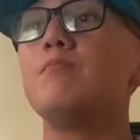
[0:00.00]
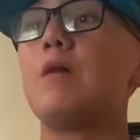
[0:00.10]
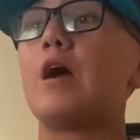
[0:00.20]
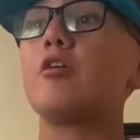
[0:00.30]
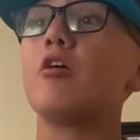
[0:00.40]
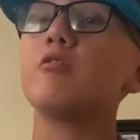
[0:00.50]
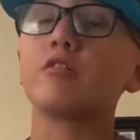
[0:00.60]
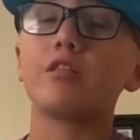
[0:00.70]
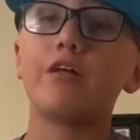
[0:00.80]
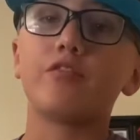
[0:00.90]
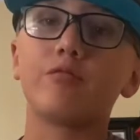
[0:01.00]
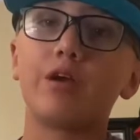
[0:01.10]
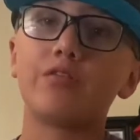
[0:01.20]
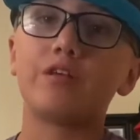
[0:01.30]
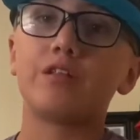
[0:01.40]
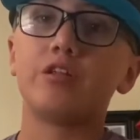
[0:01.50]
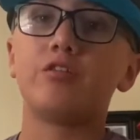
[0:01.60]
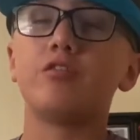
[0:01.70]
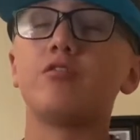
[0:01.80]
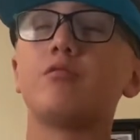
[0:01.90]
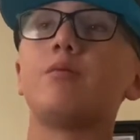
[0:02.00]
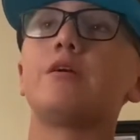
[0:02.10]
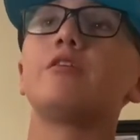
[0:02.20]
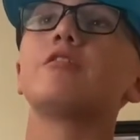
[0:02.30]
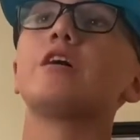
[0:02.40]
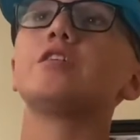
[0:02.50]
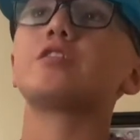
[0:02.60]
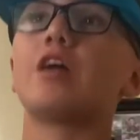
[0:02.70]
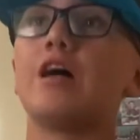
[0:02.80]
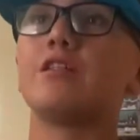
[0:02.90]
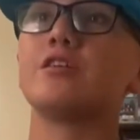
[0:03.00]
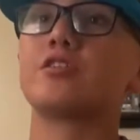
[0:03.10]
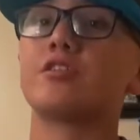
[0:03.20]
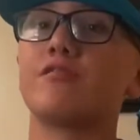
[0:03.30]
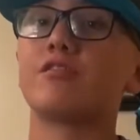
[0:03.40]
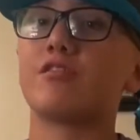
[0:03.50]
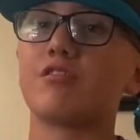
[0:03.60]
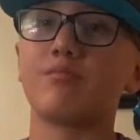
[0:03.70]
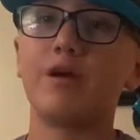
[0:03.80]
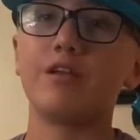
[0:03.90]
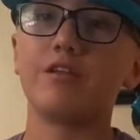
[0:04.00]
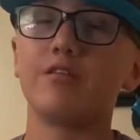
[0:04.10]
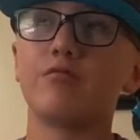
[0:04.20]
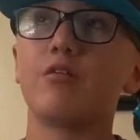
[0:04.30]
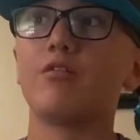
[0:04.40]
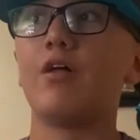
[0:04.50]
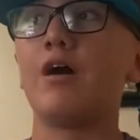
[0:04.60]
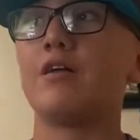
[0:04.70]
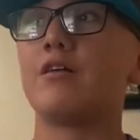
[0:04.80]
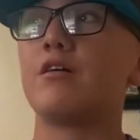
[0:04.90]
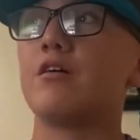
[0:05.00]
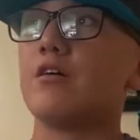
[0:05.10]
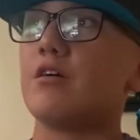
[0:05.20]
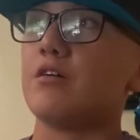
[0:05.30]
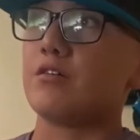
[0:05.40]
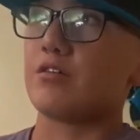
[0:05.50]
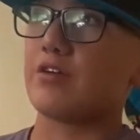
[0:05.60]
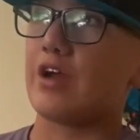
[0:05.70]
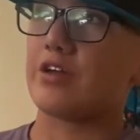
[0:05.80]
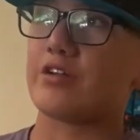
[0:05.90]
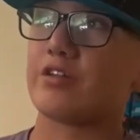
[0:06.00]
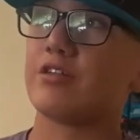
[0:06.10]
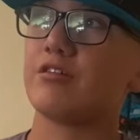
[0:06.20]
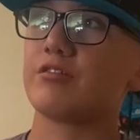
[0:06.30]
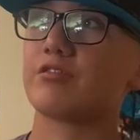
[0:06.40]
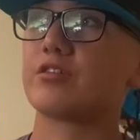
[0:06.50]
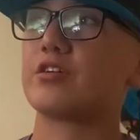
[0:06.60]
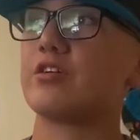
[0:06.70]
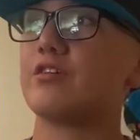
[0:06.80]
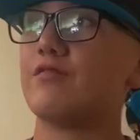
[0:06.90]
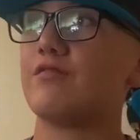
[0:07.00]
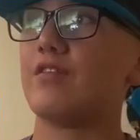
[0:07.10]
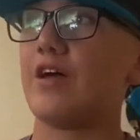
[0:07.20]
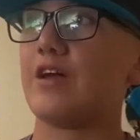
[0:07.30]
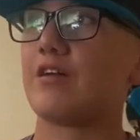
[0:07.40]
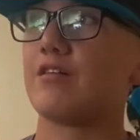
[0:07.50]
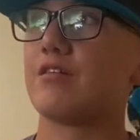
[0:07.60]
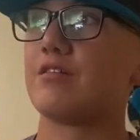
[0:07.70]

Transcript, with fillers: I know it's not the right thing to do, but you guys at least should have suspended, well, not you guys still should have, like,